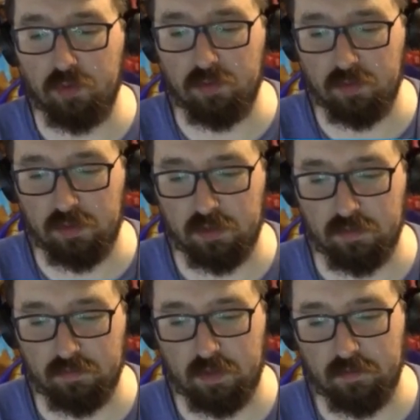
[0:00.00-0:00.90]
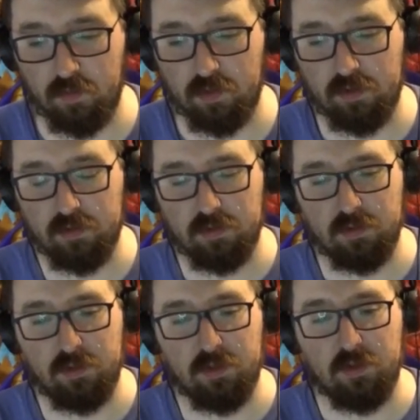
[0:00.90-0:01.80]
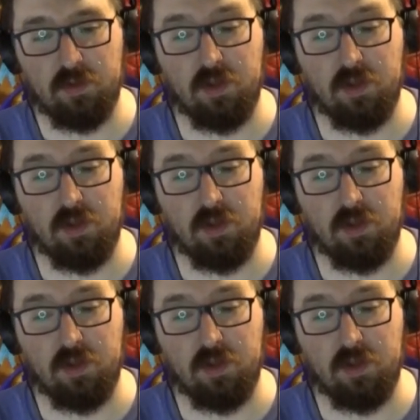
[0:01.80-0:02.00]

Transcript: Green primordial goo.